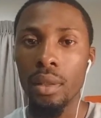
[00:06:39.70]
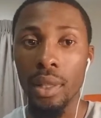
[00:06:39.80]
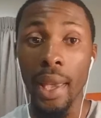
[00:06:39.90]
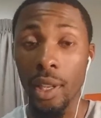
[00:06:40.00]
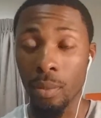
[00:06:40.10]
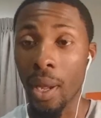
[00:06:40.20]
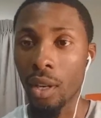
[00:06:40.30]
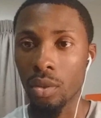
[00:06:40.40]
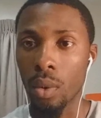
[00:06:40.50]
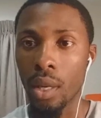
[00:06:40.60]
the
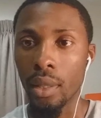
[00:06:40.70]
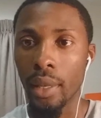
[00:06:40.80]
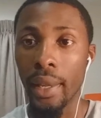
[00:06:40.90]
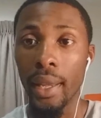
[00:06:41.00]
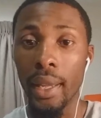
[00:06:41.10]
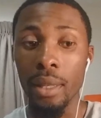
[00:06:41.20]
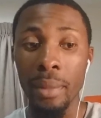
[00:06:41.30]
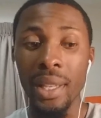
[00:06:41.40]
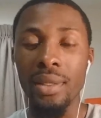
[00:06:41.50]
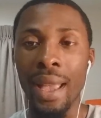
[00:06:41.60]
Xbox One. It
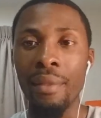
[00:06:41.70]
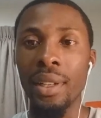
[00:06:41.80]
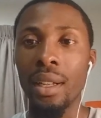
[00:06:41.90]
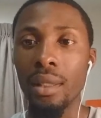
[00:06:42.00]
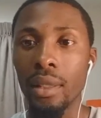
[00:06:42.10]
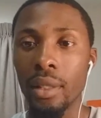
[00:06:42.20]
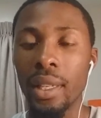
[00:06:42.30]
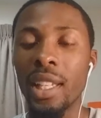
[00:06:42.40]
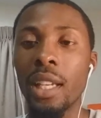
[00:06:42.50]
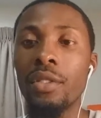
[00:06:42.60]
makes
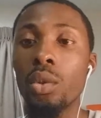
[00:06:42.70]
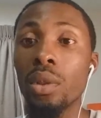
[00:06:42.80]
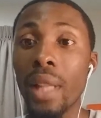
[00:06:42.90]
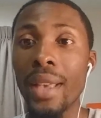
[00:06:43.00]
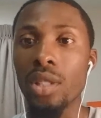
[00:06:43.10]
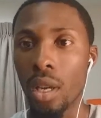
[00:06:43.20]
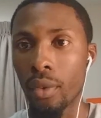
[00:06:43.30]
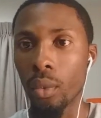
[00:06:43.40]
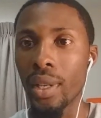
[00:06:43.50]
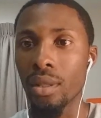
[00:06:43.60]
it gives you less of
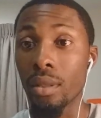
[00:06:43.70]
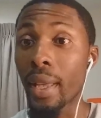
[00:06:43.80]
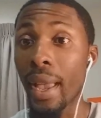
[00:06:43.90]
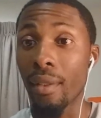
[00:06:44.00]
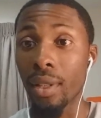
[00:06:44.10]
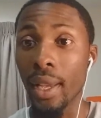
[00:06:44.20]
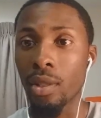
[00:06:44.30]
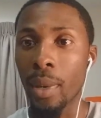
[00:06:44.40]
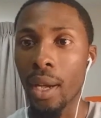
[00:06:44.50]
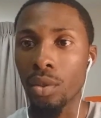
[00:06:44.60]
a reason to have an
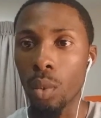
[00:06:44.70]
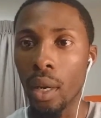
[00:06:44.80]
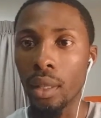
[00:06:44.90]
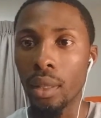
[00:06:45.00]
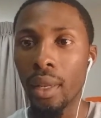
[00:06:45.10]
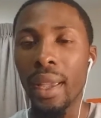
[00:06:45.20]
Xbox One.